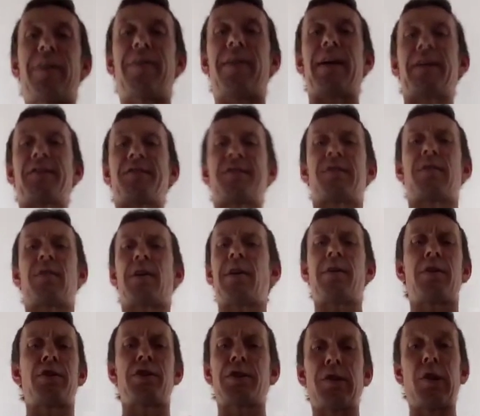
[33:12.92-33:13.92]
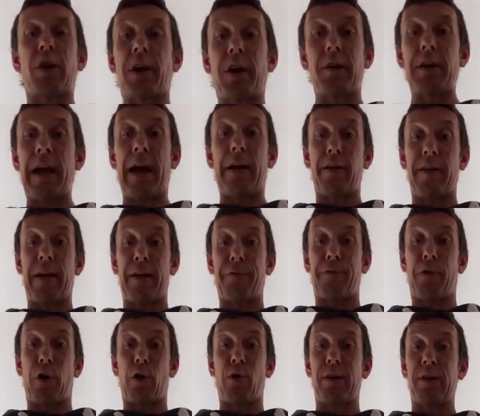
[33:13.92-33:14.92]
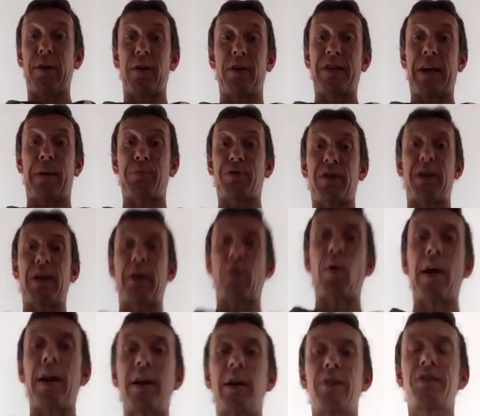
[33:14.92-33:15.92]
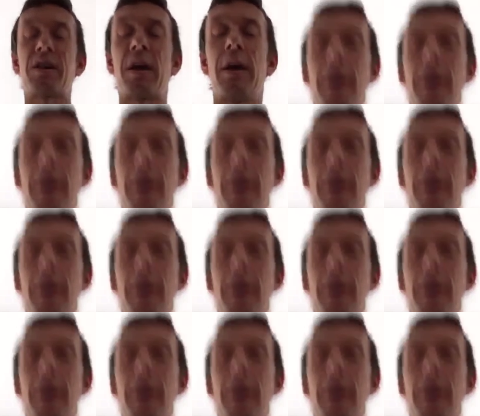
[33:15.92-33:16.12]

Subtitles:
this, like they're just looking down at their phone. It looks absolutely horrendous.